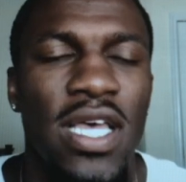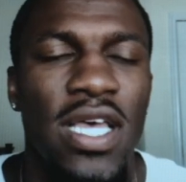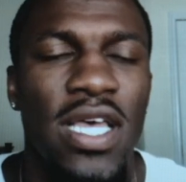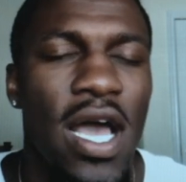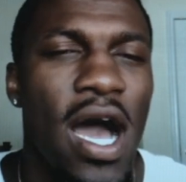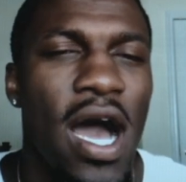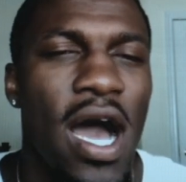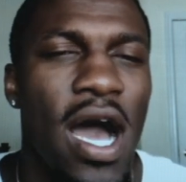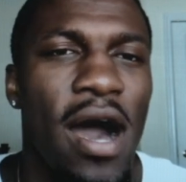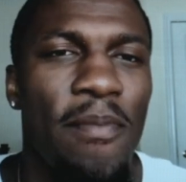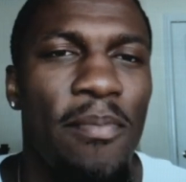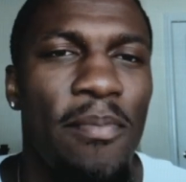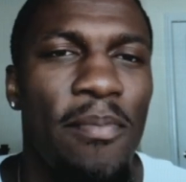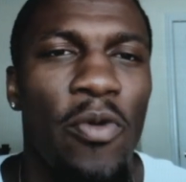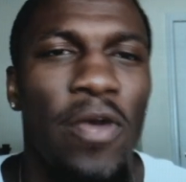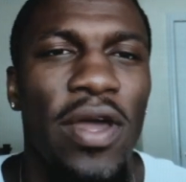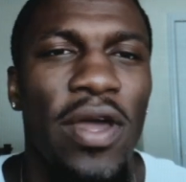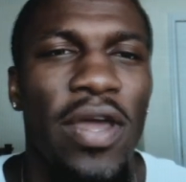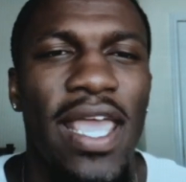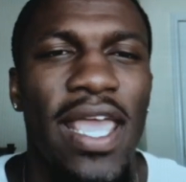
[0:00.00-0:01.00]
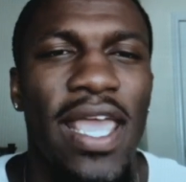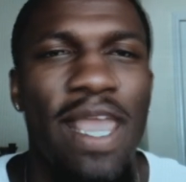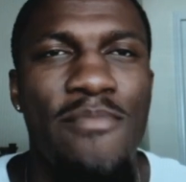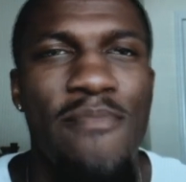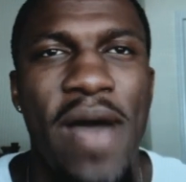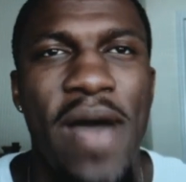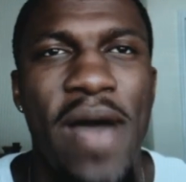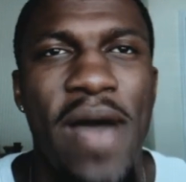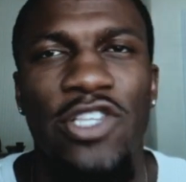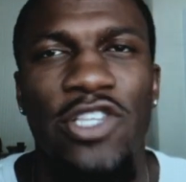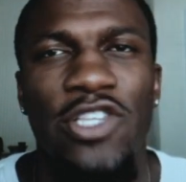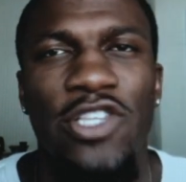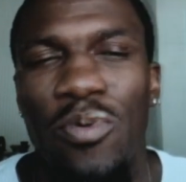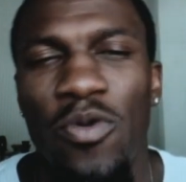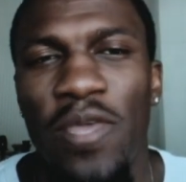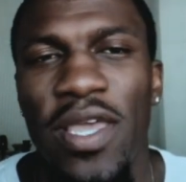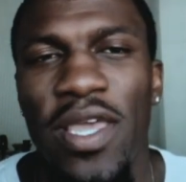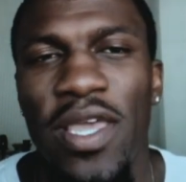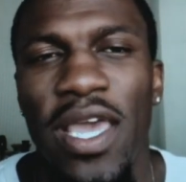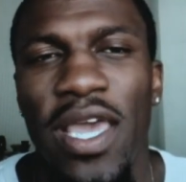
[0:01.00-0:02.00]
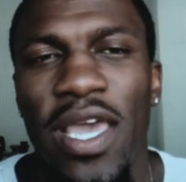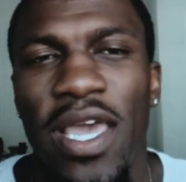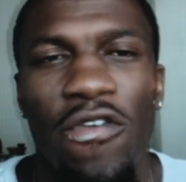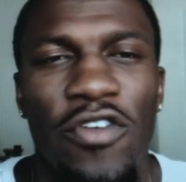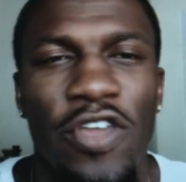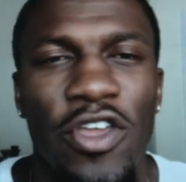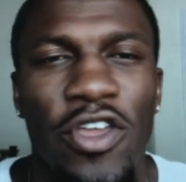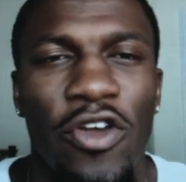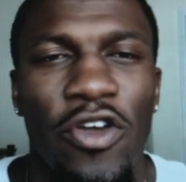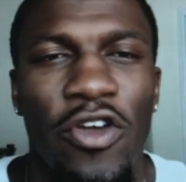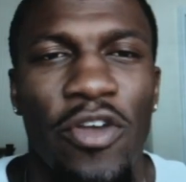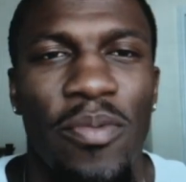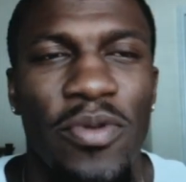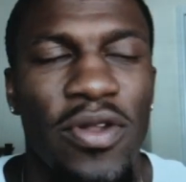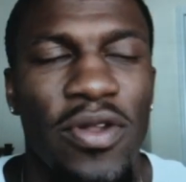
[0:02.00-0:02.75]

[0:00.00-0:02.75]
but we're going to get back to it when we get over Europe.